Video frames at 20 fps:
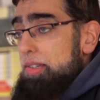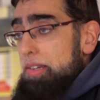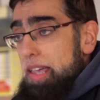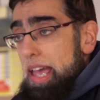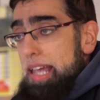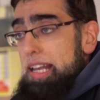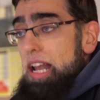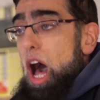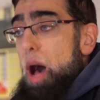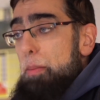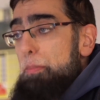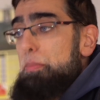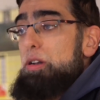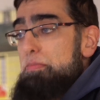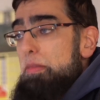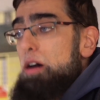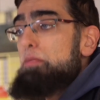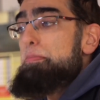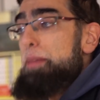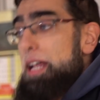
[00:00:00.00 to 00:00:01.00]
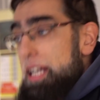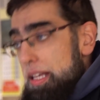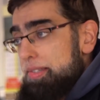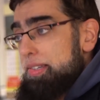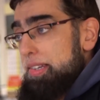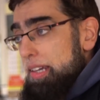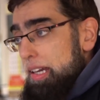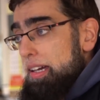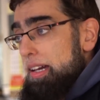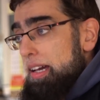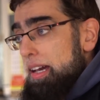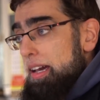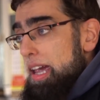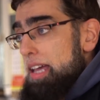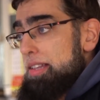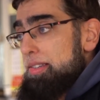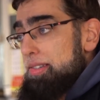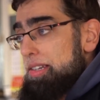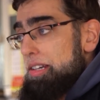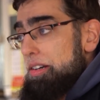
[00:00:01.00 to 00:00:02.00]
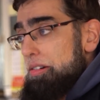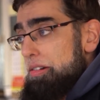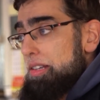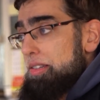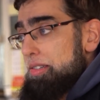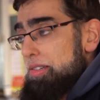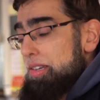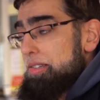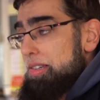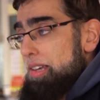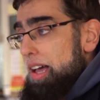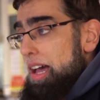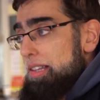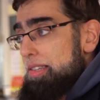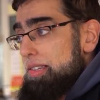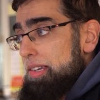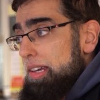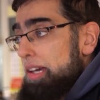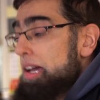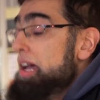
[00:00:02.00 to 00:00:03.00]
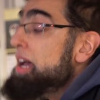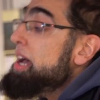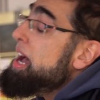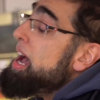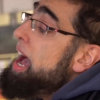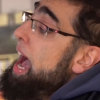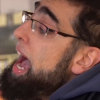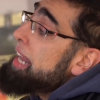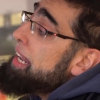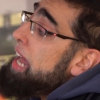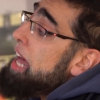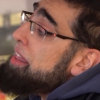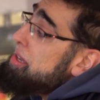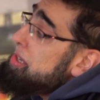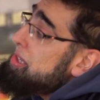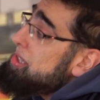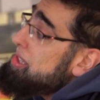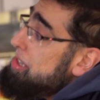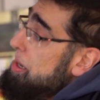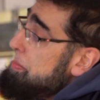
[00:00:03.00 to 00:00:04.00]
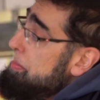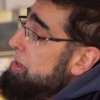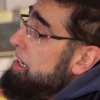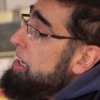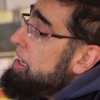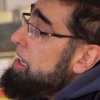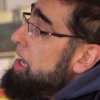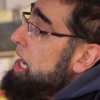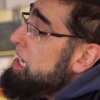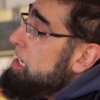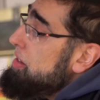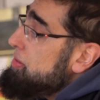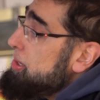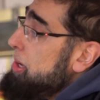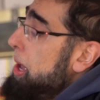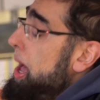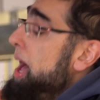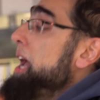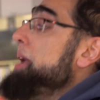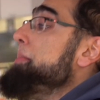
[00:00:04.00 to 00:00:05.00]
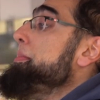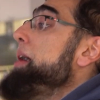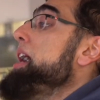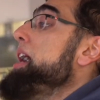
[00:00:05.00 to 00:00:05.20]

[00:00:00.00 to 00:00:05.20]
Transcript: to gain upward mobility in Syrian society. And at the similar kind of time,